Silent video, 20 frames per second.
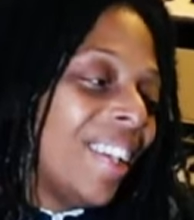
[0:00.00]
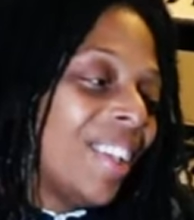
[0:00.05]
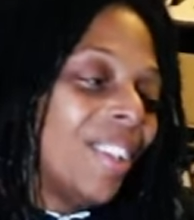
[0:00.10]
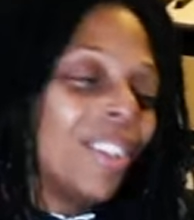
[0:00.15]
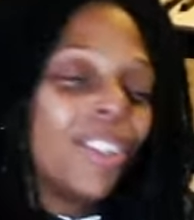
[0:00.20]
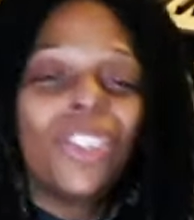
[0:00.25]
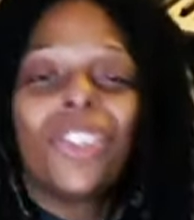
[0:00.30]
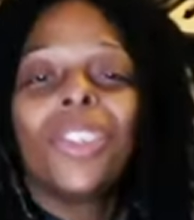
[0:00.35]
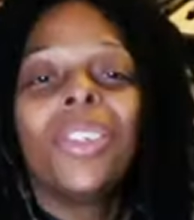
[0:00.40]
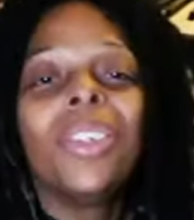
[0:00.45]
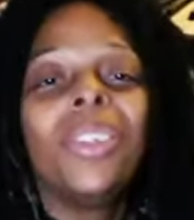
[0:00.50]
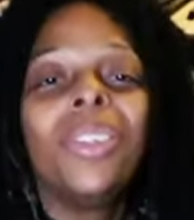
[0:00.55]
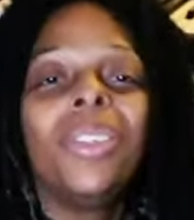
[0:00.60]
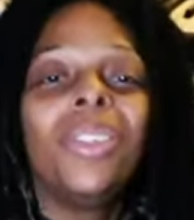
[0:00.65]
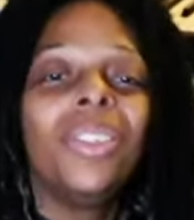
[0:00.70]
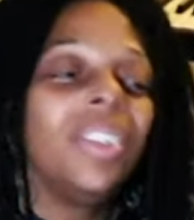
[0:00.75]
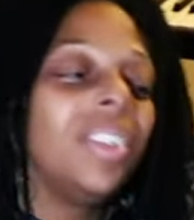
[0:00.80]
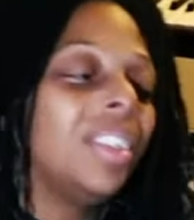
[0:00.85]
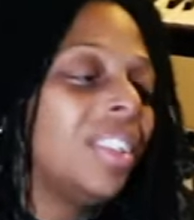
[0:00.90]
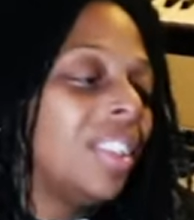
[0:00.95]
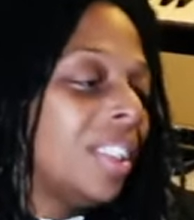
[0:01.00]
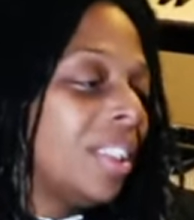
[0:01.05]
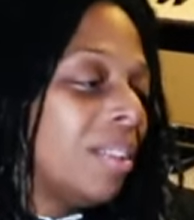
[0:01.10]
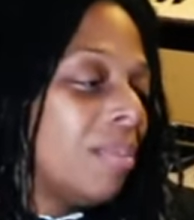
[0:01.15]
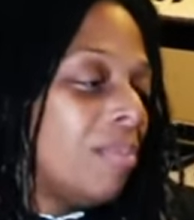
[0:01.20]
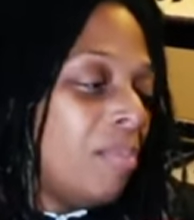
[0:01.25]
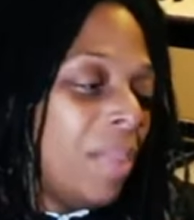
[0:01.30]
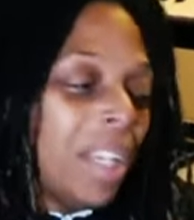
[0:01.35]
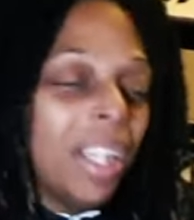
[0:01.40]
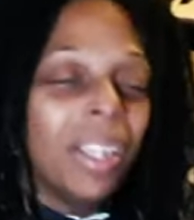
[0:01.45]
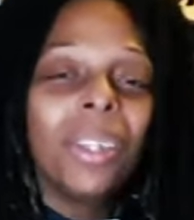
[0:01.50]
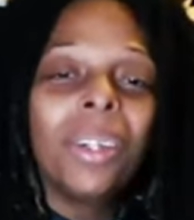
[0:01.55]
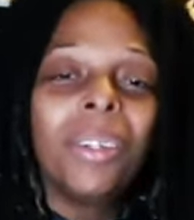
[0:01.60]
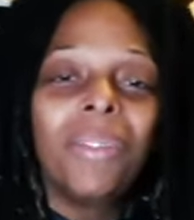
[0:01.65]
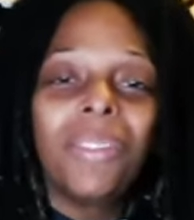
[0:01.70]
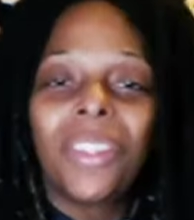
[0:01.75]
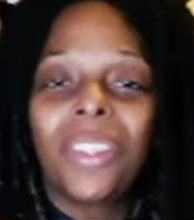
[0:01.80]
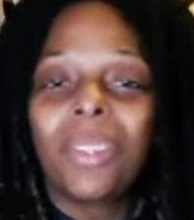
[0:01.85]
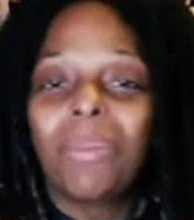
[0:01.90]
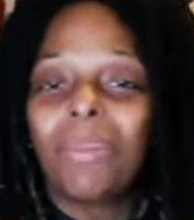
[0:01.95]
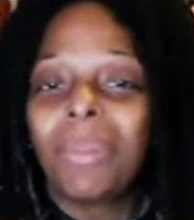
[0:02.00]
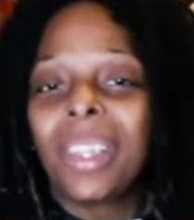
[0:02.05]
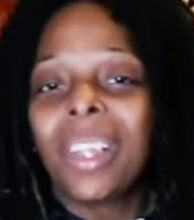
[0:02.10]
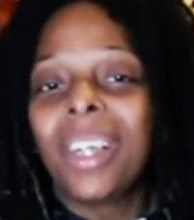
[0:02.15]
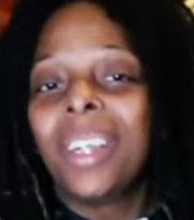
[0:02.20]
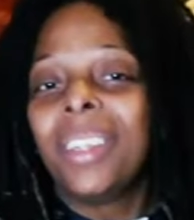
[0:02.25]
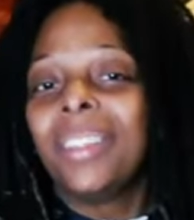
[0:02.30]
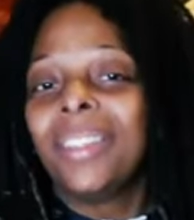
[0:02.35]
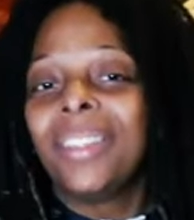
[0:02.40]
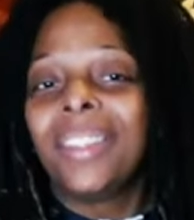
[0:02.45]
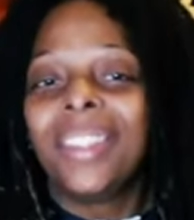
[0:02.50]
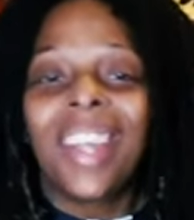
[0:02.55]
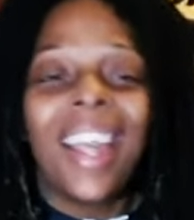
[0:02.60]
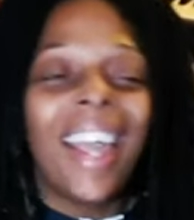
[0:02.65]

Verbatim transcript: Go show Meat Loaf some love.